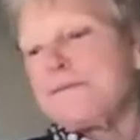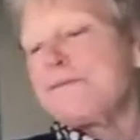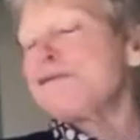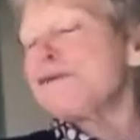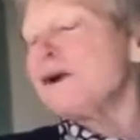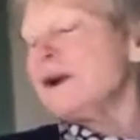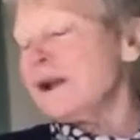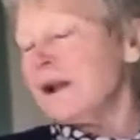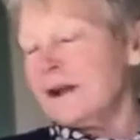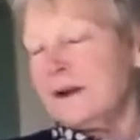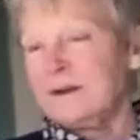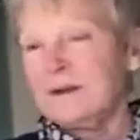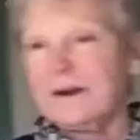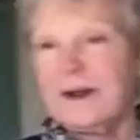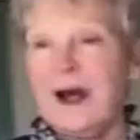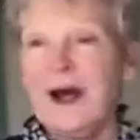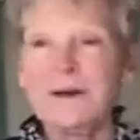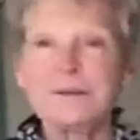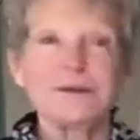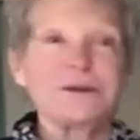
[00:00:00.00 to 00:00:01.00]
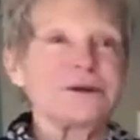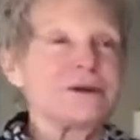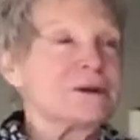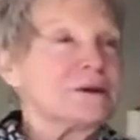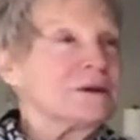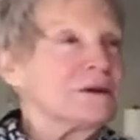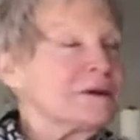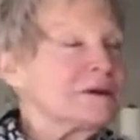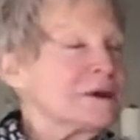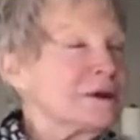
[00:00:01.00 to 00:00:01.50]
brilliant,
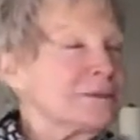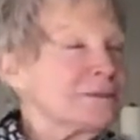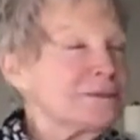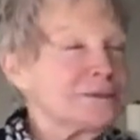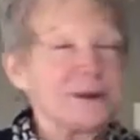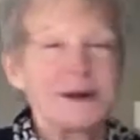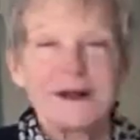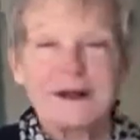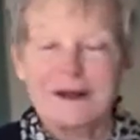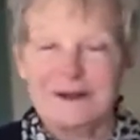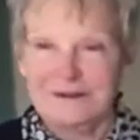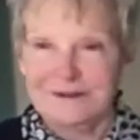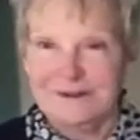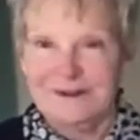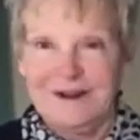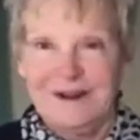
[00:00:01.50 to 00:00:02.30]
absolutely brilliant.